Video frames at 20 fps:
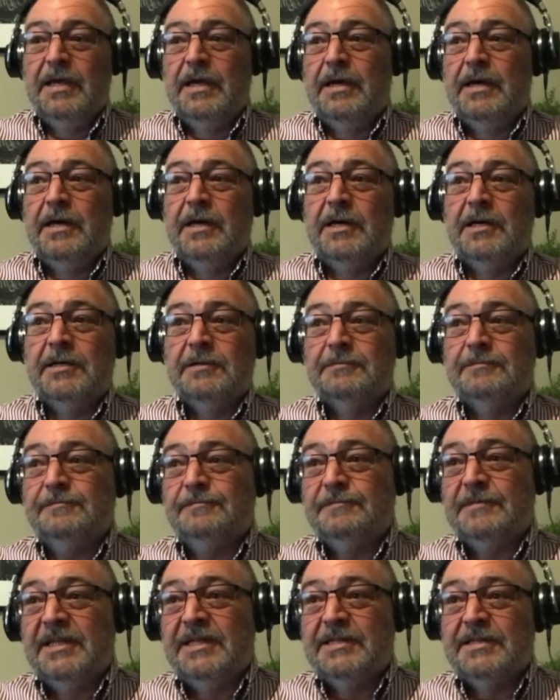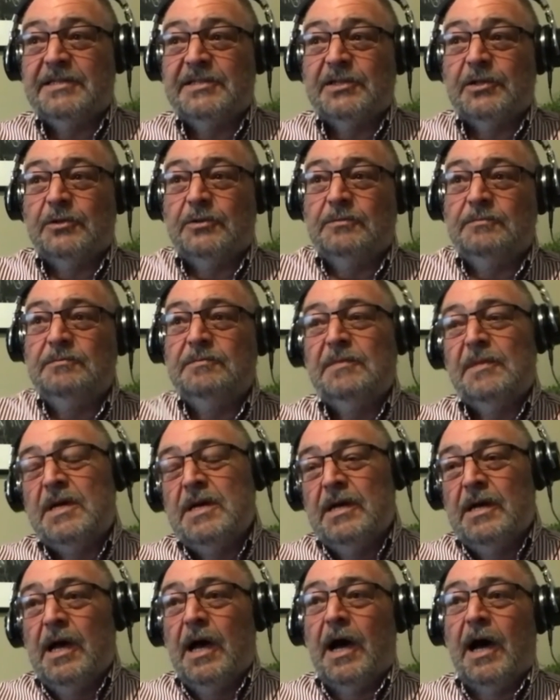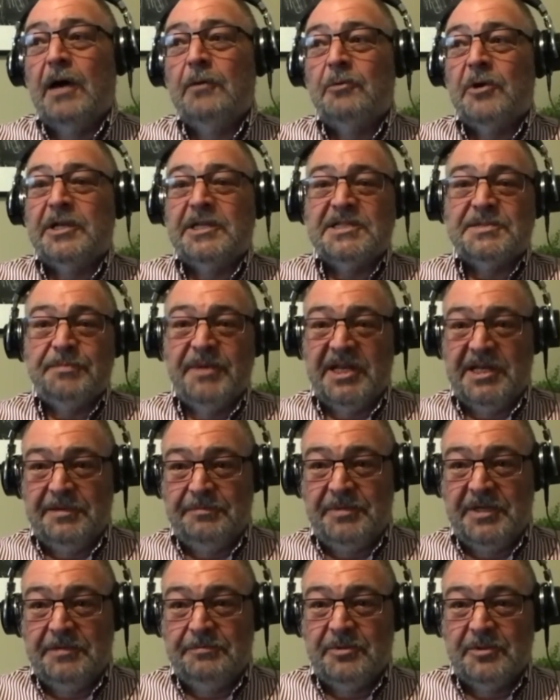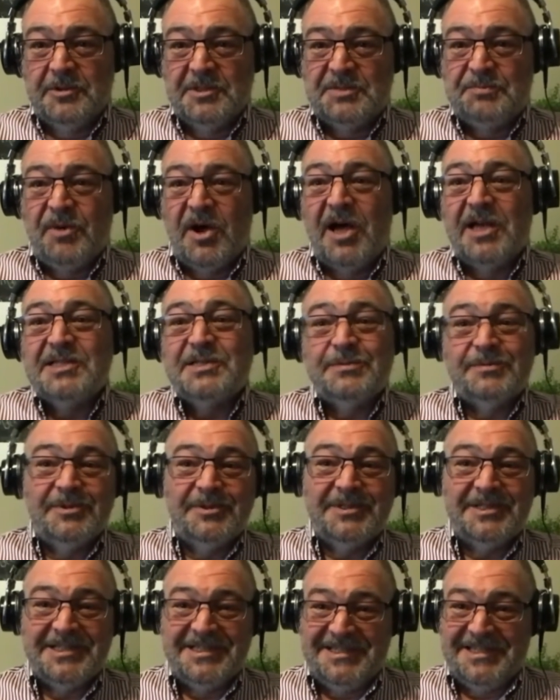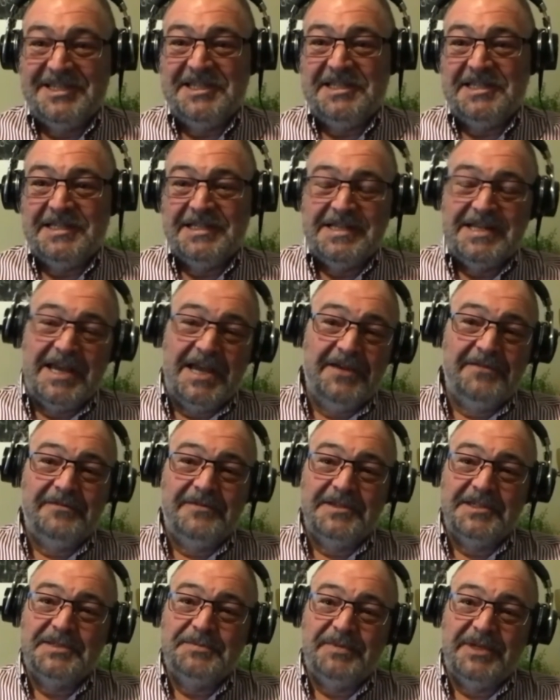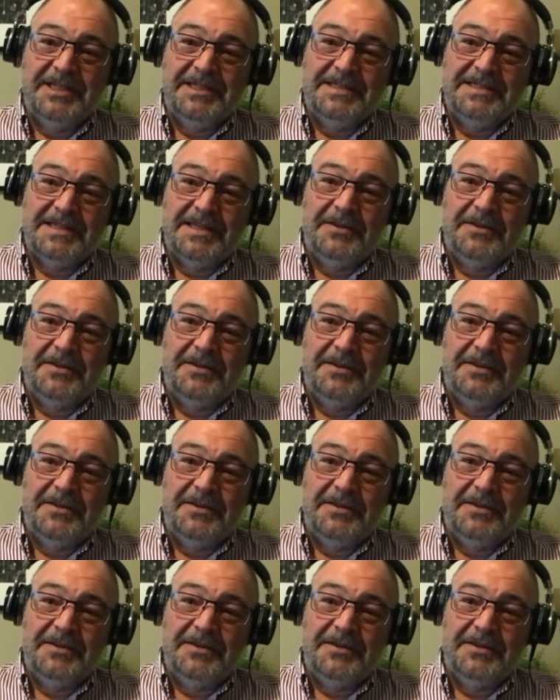Um, and so I want as many people as possible to see and have this piece.